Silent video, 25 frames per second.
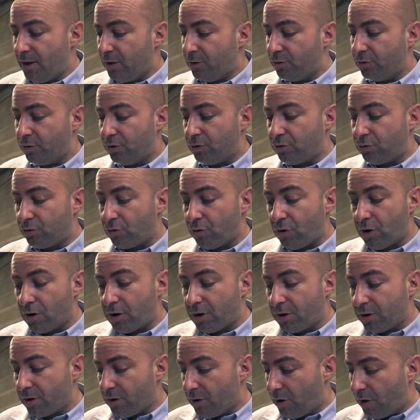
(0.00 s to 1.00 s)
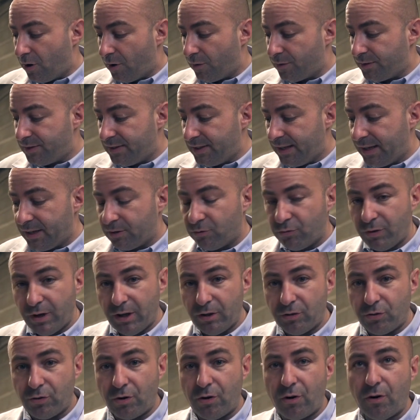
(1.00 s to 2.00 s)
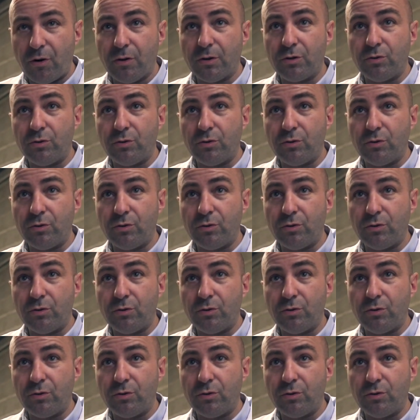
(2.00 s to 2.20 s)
the stroke of the actuator,